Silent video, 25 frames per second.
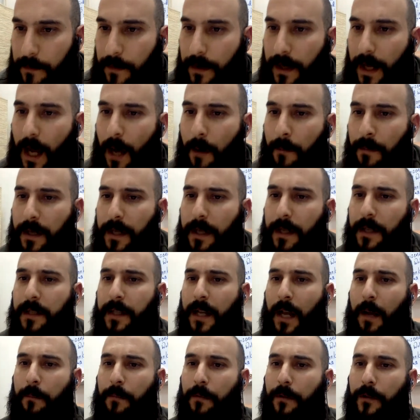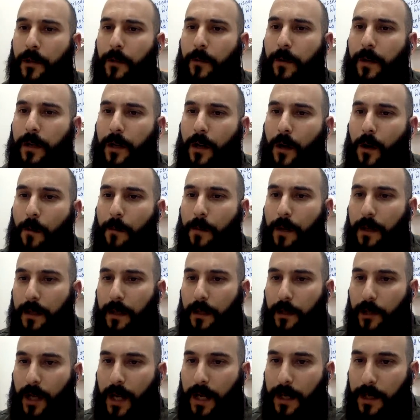but how many examples should we know about the
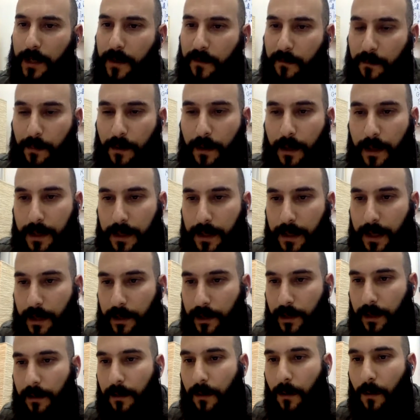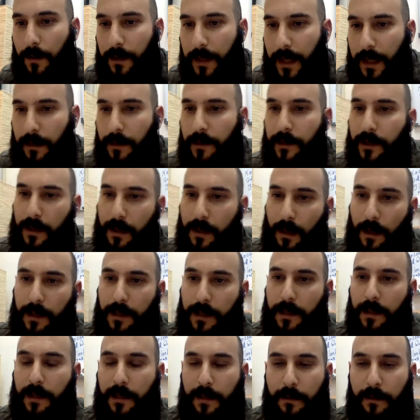changes of pronunciation in Old English,
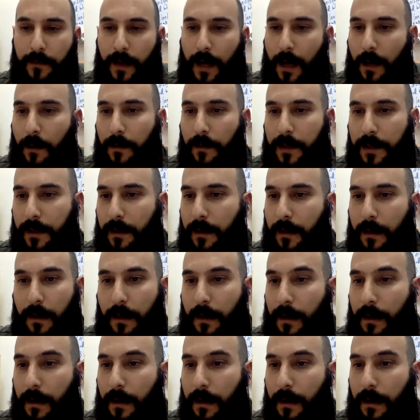consonants and vowels?